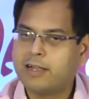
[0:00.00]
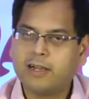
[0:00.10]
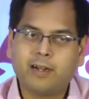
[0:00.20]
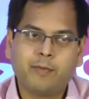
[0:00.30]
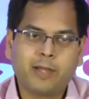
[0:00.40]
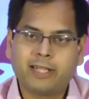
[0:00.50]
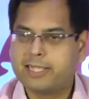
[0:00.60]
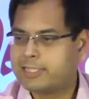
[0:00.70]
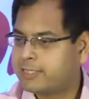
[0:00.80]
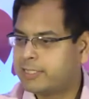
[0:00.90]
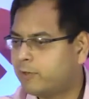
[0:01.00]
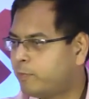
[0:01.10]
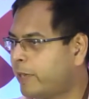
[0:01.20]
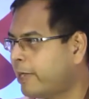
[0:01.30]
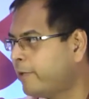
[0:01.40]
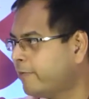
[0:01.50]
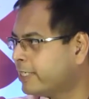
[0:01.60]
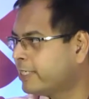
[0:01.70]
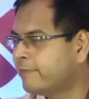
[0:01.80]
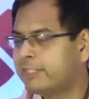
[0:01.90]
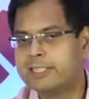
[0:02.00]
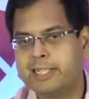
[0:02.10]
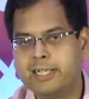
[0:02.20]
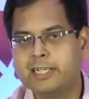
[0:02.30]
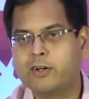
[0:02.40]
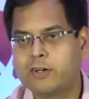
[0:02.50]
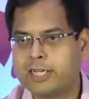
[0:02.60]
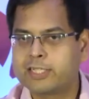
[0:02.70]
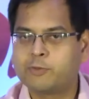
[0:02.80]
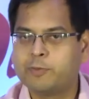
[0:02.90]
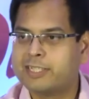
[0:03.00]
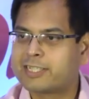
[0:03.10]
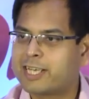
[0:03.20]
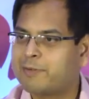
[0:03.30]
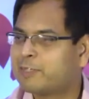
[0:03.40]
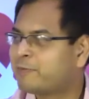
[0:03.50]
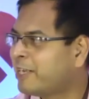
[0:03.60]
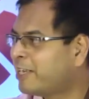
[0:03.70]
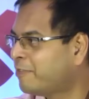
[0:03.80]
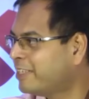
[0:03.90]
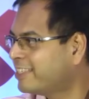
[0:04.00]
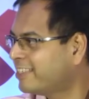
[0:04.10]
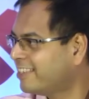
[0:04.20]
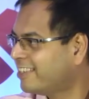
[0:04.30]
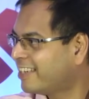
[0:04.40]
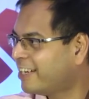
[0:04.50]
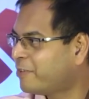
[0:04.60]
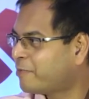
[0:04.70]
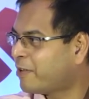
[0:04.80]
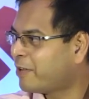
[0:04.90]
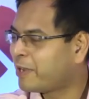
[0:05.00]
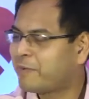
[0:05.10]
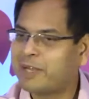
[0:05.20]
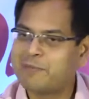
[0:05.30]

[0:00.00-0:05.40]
And that's, pipe investing, which in the Indian context would be described as pretty conventional, right, for private equity.